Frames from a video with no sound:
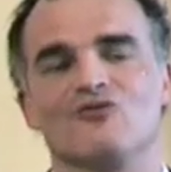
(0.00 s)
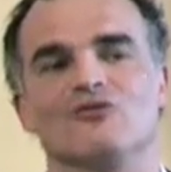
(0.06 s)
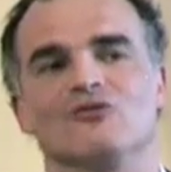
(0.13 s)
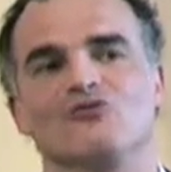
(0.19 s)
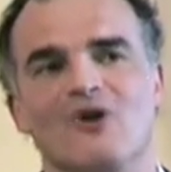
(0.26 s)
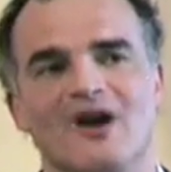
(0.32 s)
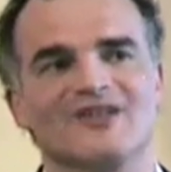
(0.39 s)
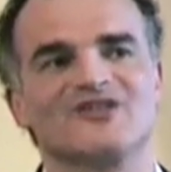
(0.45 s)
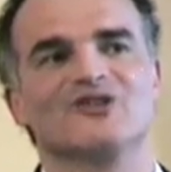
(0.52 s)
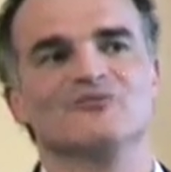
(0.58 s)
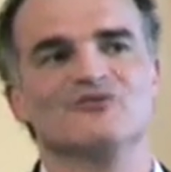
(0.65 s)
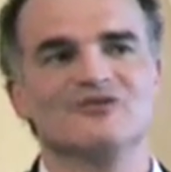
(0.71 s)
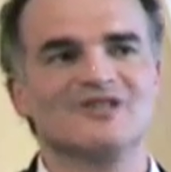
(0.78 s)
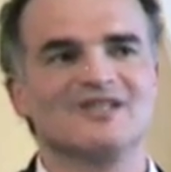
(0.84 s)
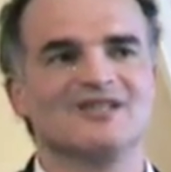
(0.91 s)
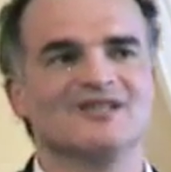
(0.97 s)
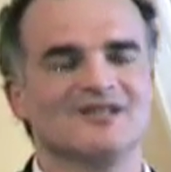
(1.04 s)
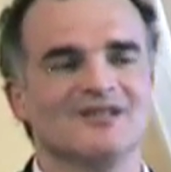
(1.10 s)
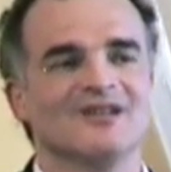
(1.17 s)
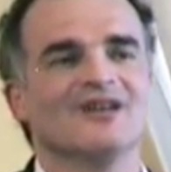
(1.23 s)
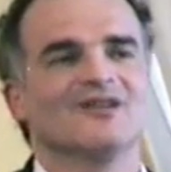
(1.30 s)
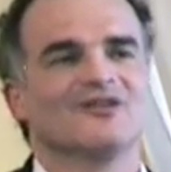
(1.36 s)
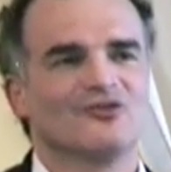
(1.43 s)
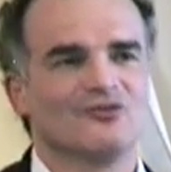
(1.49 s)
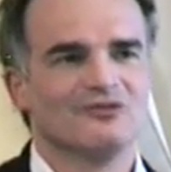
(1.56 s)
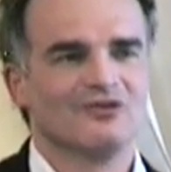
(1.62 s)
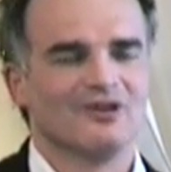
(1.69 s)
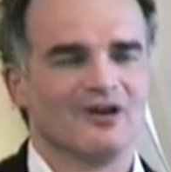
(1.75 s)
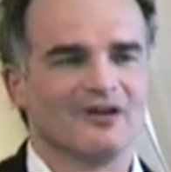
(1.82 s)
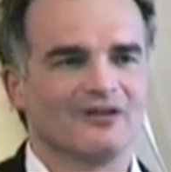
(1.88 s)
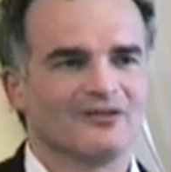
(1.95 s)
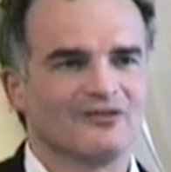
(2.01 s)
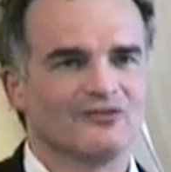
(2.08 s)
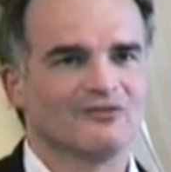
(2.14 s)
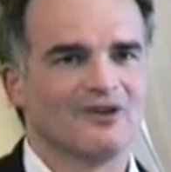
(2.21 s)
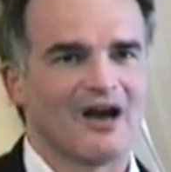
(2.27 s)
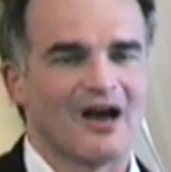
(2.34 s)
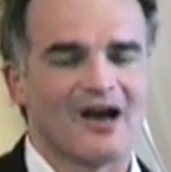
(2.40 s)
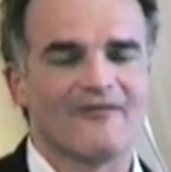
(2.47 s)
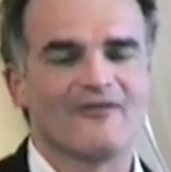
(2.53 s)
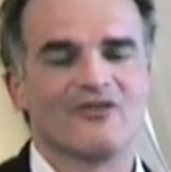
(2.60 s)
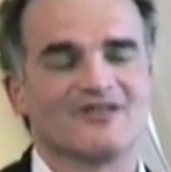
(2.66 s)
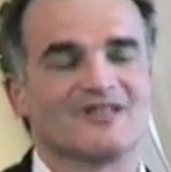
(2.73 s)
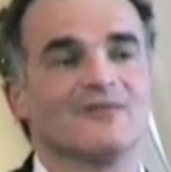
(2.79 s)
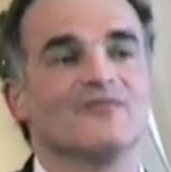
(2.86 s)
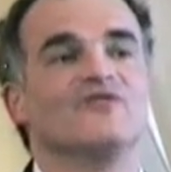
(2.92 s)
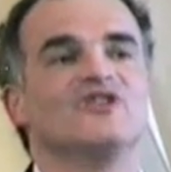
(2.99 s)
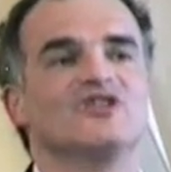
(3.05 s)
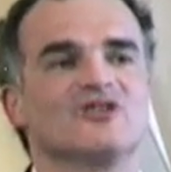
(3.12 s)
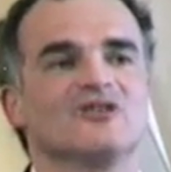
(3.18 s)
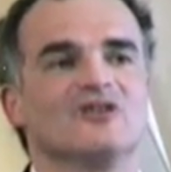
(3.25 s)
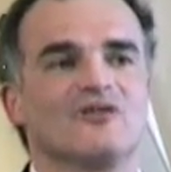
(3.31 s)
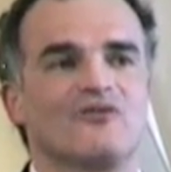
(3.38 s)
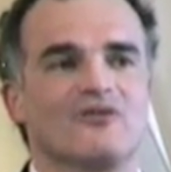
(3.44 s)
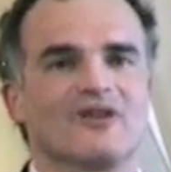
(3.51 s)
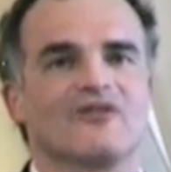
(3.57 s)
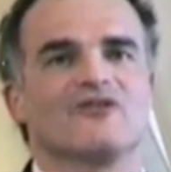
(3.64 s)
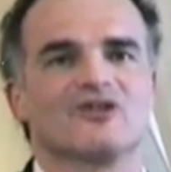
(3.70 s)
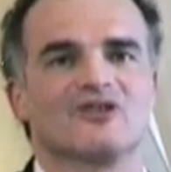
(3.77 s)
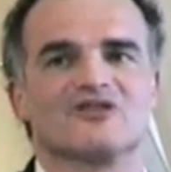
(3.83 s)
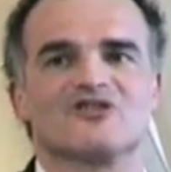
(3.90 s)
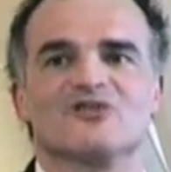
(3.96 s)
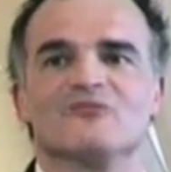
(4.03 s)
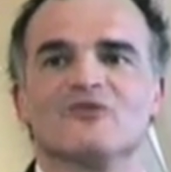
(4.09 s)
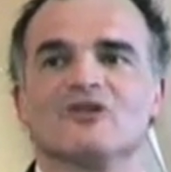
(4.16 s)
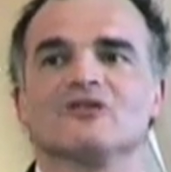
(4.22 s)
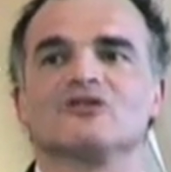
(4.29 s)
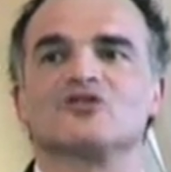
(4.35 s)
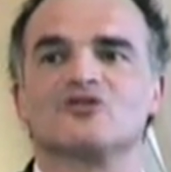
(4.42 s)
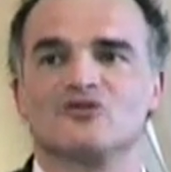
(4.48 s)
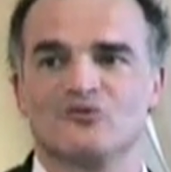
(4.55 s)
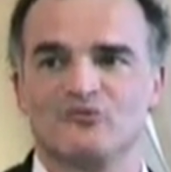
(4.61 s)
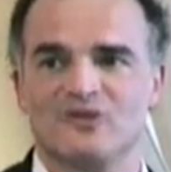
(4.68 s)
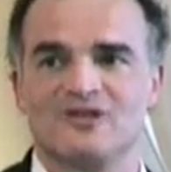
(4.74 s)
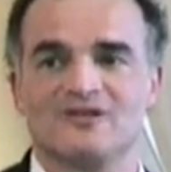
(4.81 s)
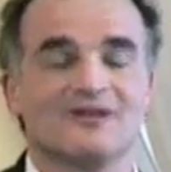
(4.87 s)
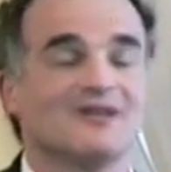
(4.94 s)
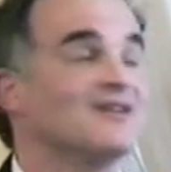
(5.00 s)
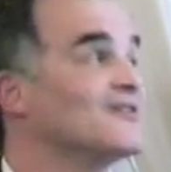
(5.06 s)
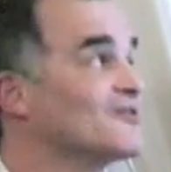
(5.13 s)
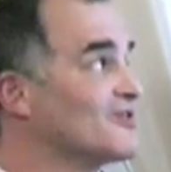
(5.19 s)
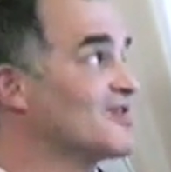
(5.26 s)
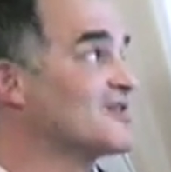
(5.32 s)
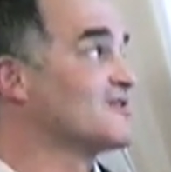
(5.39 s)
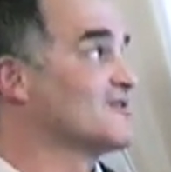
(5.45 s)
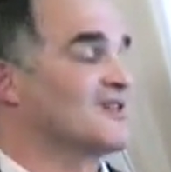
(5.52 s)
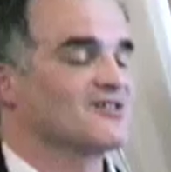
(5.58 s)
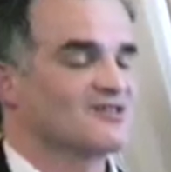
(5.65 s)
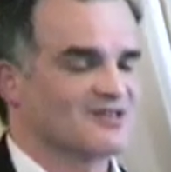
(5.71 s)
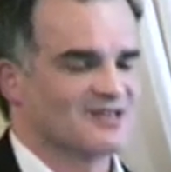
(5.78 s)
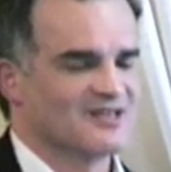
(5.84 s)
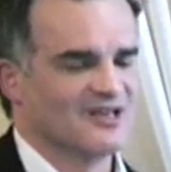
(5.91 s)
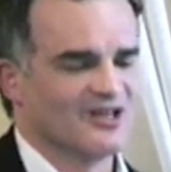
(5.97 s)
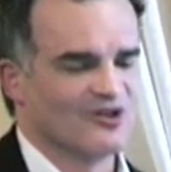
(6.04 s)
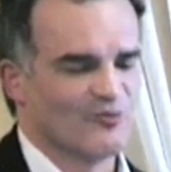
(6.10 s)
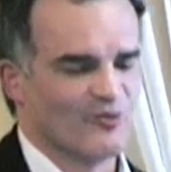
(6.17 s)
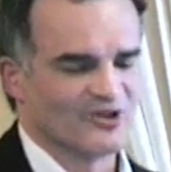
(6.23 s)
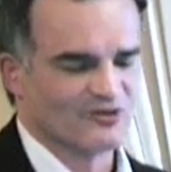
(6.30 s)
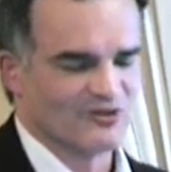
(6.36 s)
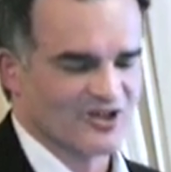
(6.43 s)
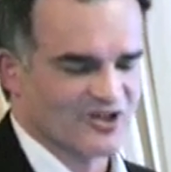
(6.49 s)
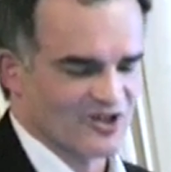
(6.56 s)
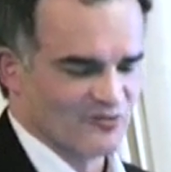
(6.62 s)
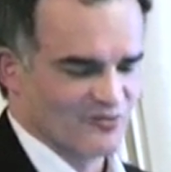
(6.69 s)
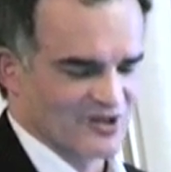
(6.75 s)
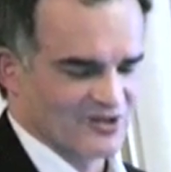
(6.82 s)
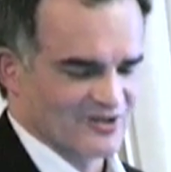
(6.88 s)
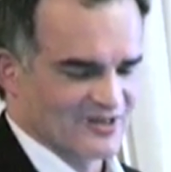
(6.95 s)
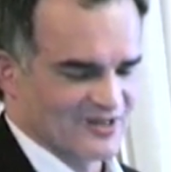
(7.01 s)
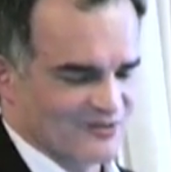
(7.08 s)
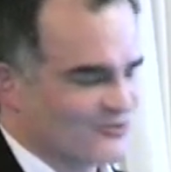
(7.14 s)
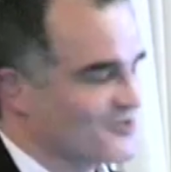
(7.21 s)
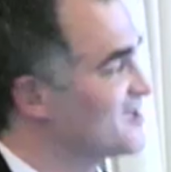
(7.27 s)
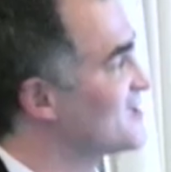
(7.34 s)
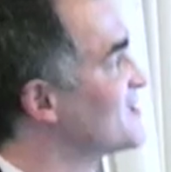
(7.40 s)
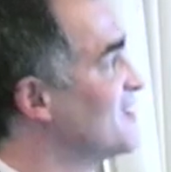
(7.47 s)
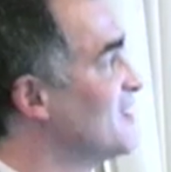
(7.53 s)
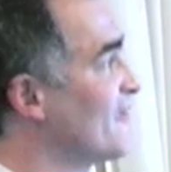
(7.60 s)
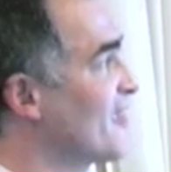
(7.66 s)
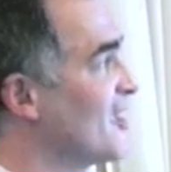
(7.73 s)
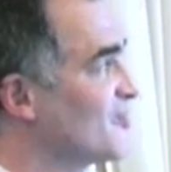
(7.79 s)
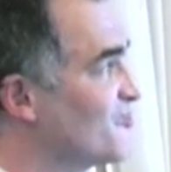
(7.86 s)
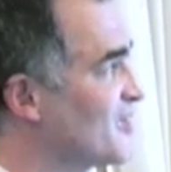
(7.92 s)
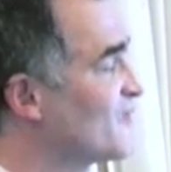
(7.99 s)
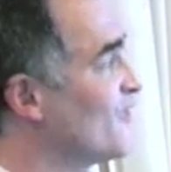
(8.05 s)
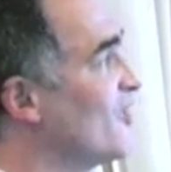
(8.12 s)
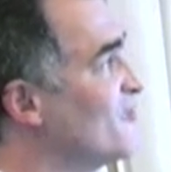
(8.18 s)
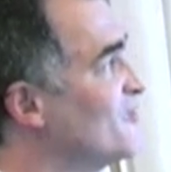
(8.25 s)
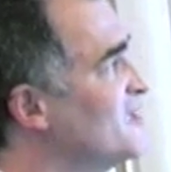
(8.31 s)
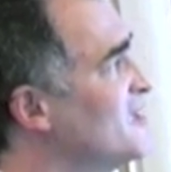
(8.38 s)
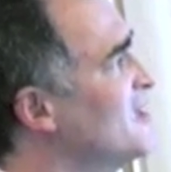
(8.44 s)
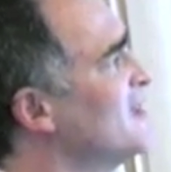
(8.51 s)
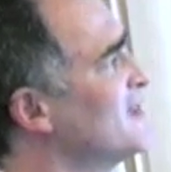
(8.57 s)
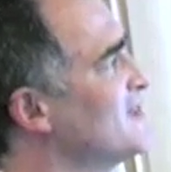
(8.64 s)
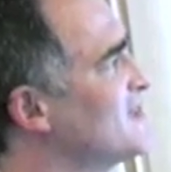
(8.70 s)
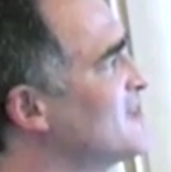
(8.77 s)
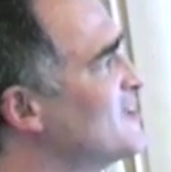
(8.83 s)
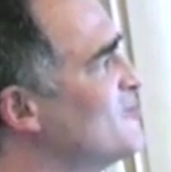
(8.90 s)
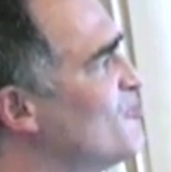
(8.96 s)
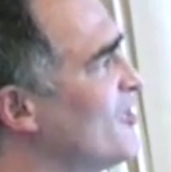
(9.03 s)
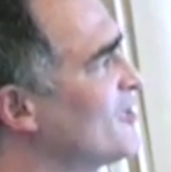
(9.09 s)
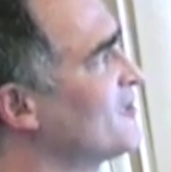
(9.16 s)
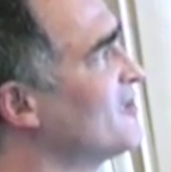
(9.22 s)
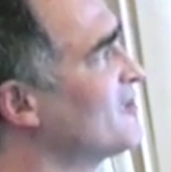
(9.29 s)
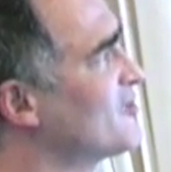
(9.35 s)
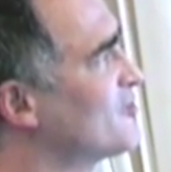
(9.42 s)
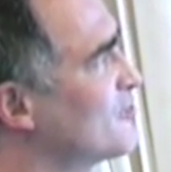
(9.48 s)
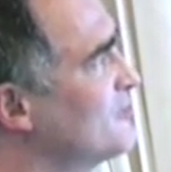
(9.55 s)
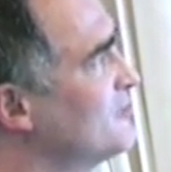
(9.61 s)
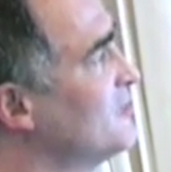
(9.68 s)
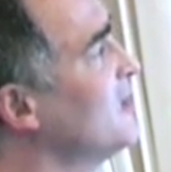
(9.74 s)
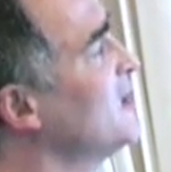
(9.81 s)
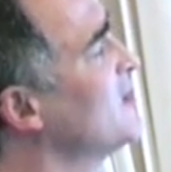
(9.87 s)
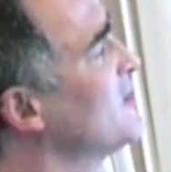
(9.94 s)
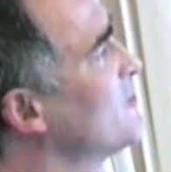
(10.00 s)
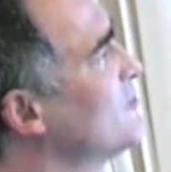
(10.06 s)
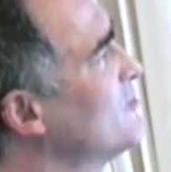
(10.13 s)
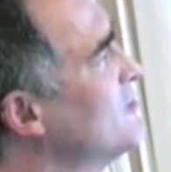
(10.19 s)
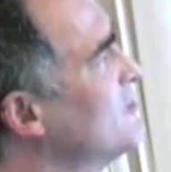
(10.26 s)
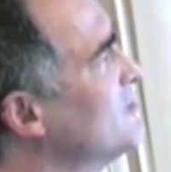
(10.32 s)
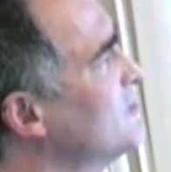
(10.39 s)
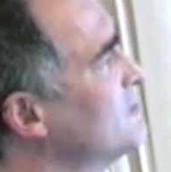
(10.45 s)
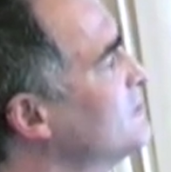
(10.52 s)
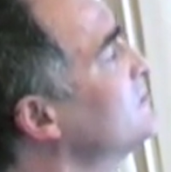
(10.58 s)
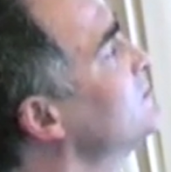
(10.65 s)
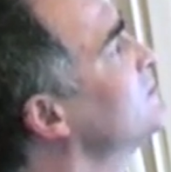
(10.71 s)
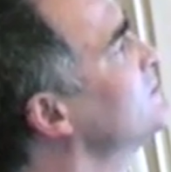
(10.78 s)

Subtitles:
wide community to have the same vision of what the customer should be. So that's still an open question, because we still have that. But for me, it is important to